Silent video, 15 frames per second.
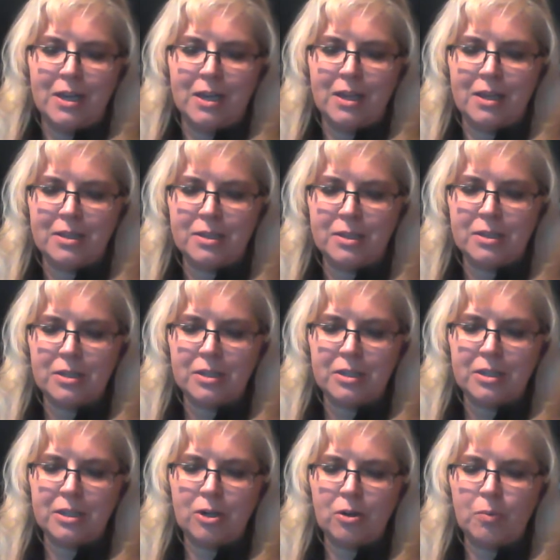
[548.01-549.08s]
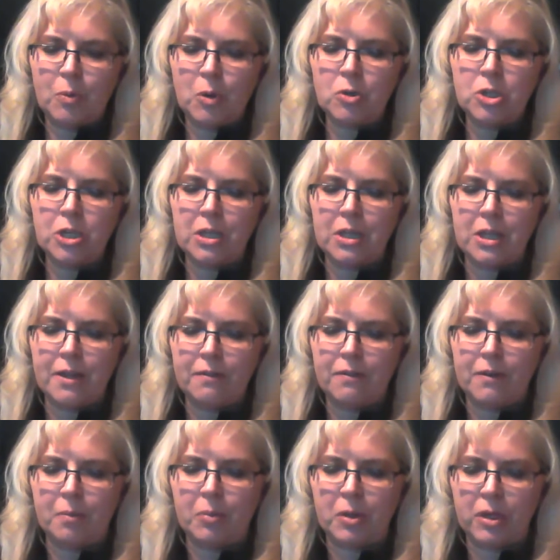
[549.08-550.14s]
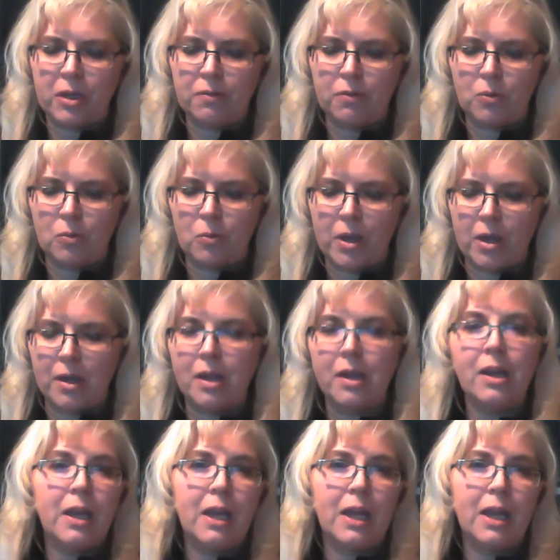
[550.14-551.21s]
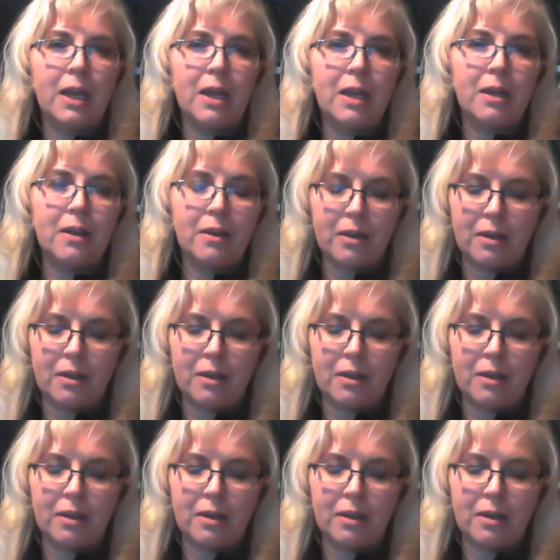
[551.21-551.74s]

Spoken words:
It's approaching life in a playful way, and